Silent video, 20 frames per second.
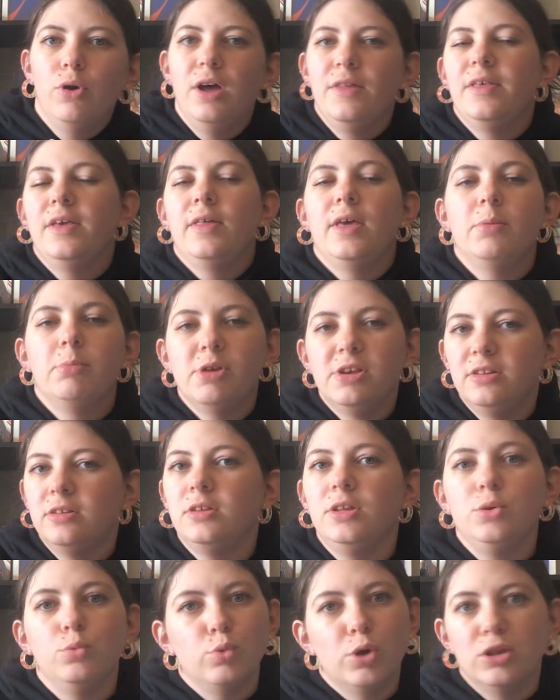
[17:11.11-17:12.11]
and they like
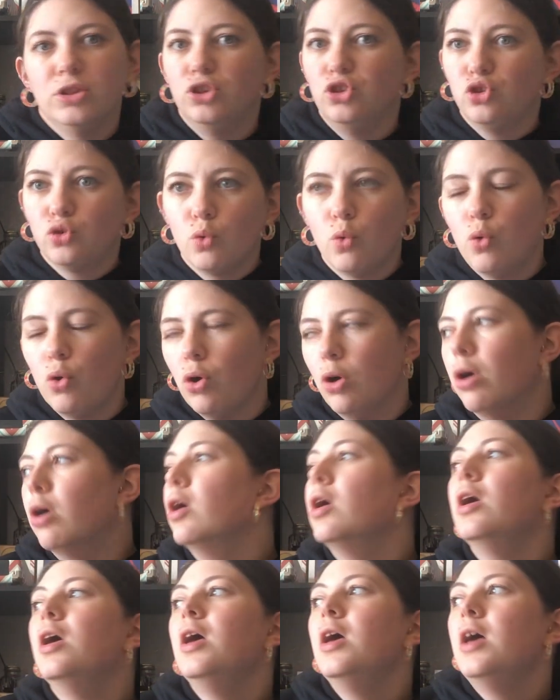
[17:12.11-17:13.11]
basically run the school.